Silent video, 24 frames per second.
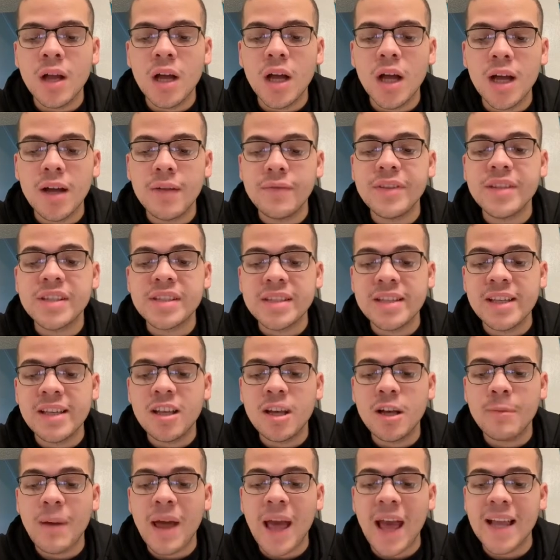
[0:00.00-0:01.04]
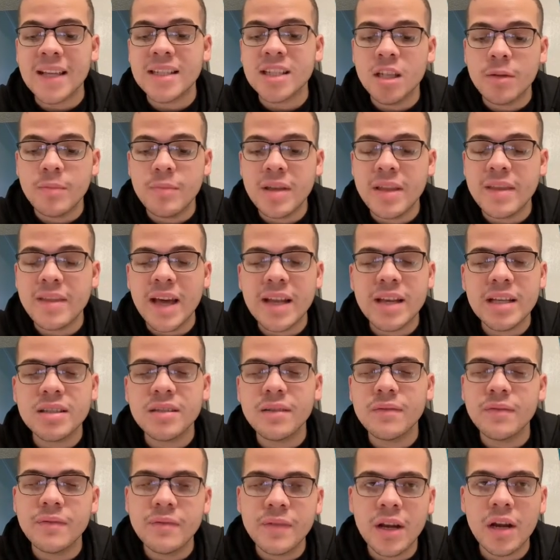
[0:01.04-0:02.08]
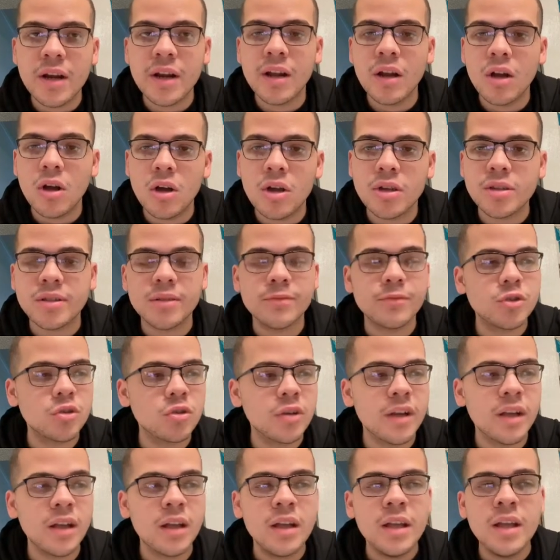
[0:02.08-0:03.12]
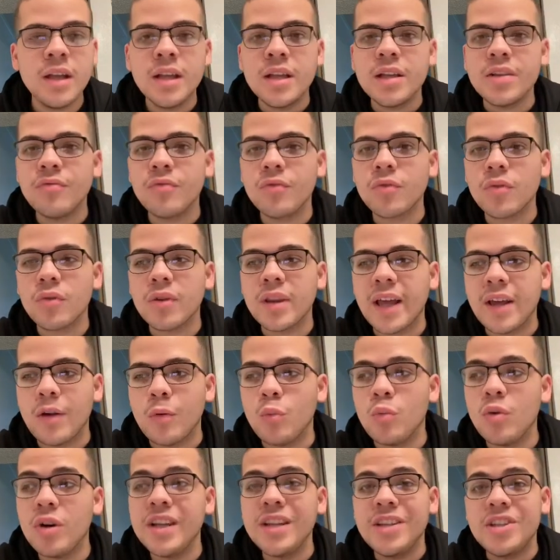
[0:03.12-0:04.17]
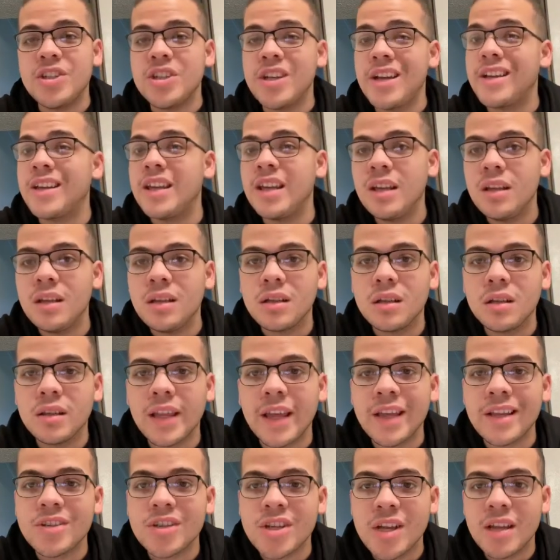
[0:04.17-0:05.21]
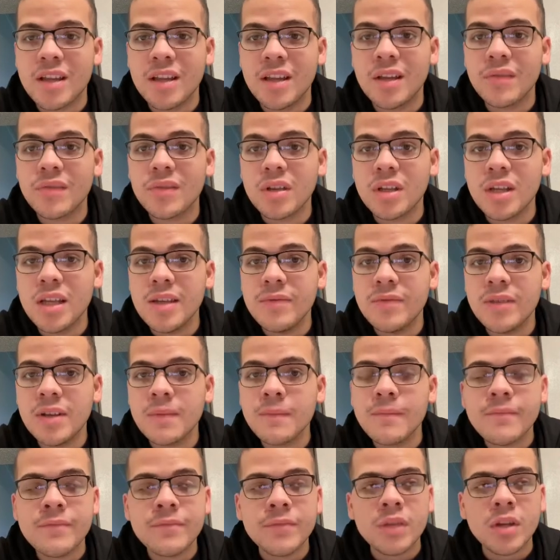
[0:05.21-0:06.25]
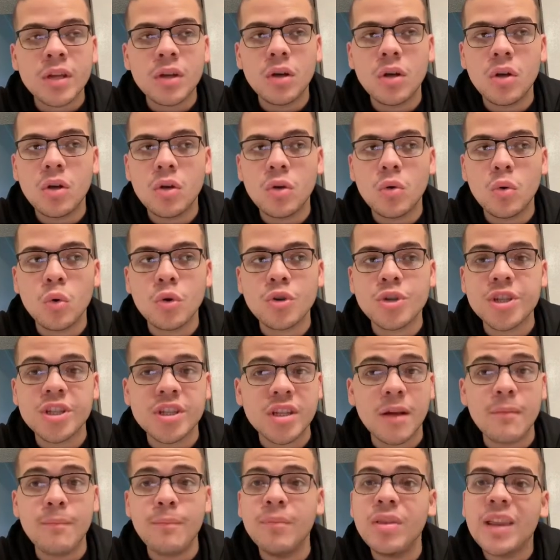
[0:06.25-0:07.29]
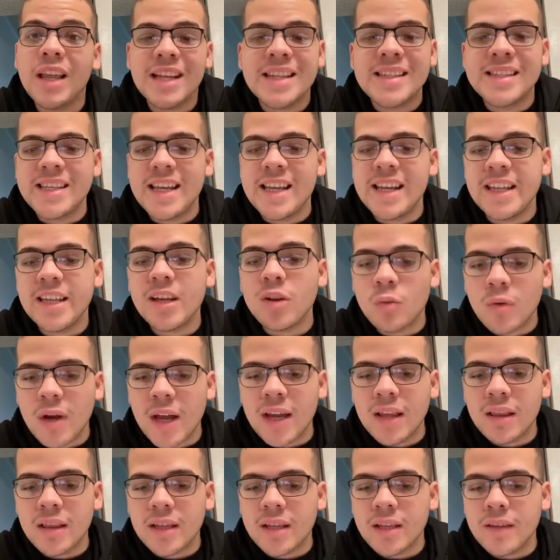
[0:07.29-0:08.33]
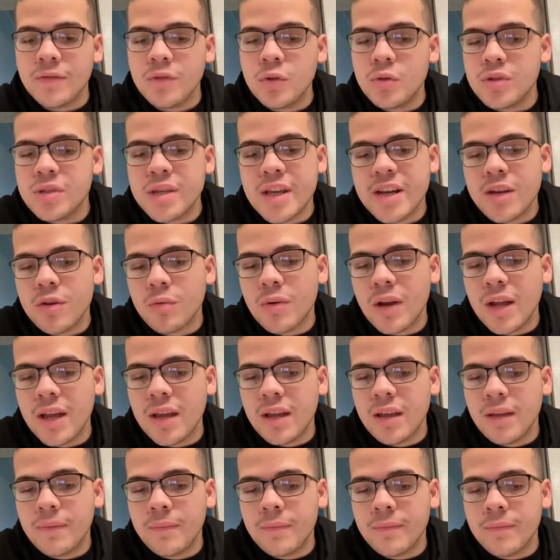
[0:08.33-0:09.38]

of the C cup has to be. That is a very awesome trick for like one, checking if they're even, or just like setting it right. Like if you set it right,